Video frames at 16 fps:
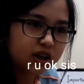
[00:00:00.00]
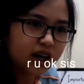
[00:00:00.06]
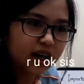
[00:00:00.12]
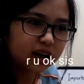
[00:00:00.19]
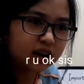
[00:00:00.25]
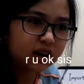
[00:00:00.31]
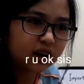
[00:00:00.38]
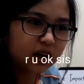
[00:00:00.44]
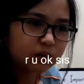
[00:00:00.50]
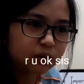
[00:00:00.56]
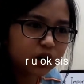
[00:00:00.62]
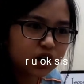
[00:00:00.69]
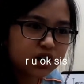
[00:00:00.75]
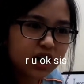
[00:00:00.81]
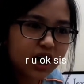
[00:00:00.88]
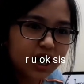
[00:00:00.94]
dead. And when
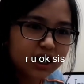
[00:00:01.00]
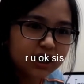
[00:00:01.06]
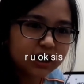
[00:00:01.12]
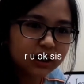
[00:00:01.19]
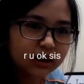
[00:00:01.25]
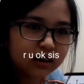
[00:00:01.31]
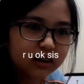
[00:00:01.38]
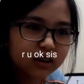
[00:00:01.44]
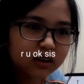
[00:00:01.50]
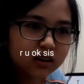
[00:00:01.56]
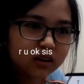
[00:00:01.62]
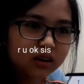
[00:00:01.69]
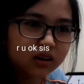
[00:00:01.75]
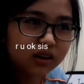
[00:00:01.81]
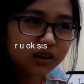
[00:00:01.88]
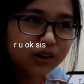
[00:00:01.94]
you're dying,
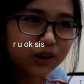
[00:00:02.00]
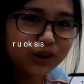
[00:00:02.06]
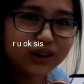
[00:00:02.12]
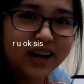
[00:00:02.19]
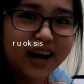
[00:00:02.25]
you're